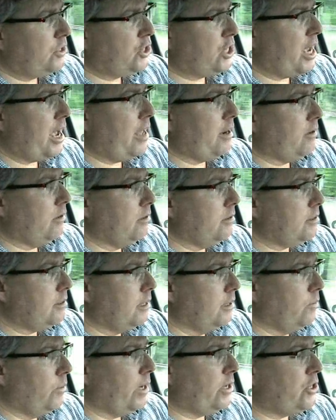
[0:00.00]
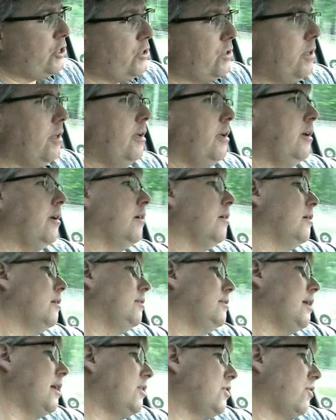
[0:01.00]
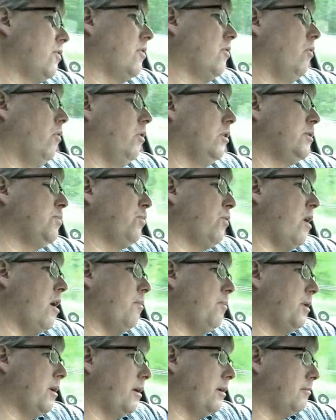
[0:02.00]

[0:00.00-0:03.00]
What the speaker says: chattels in which the debtor holds property.